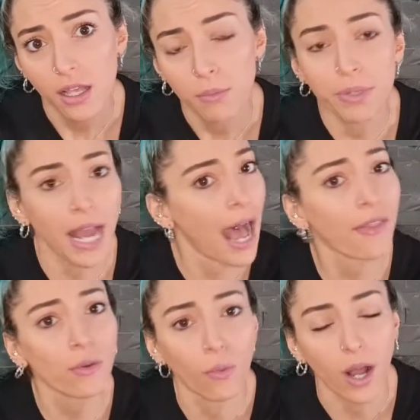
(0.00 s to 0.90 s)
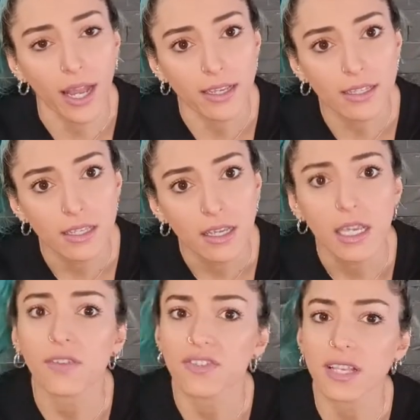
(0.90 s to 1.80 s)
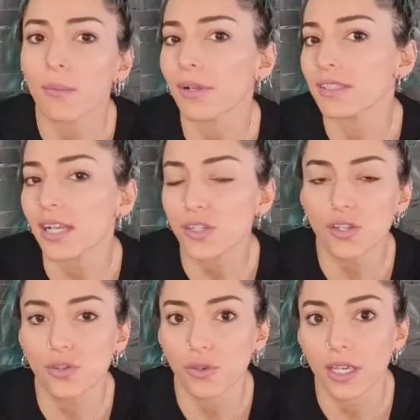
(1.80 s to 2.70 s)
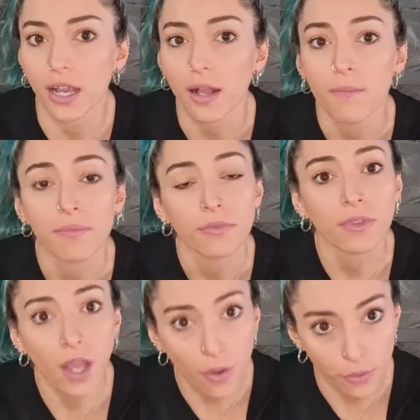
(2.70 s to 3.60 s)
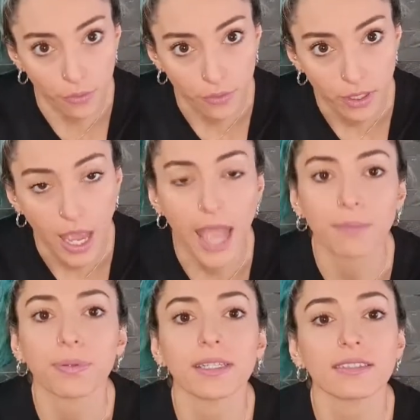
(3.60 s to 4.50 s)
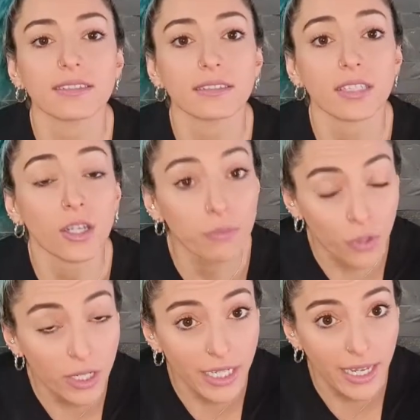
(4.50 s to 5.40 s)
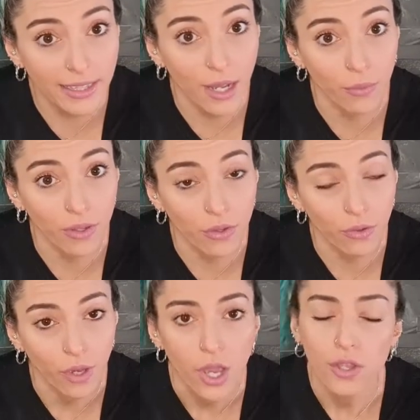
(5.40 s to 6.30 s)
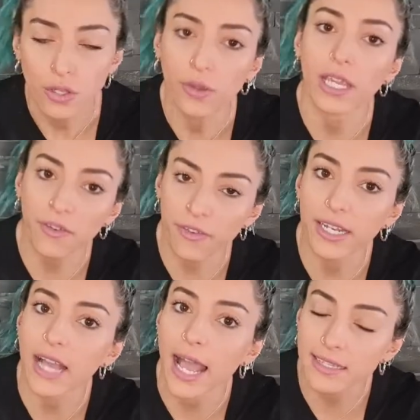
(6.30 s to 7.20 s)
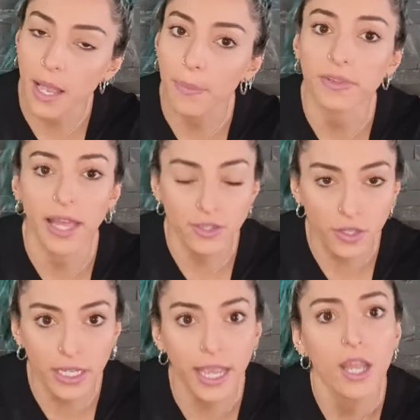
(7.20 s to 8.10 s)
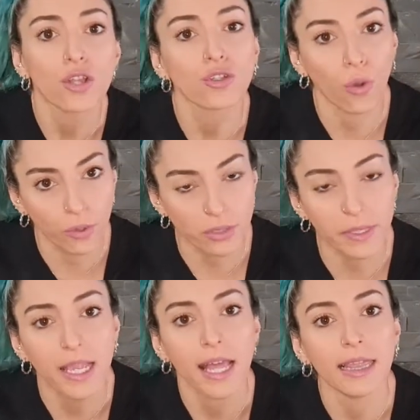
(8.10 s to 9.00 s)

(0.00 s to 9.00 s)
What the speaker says: But otherwise, if someone touches you here, no. And please to communicate that with you. So if it has happened, that's okay. Talk to me.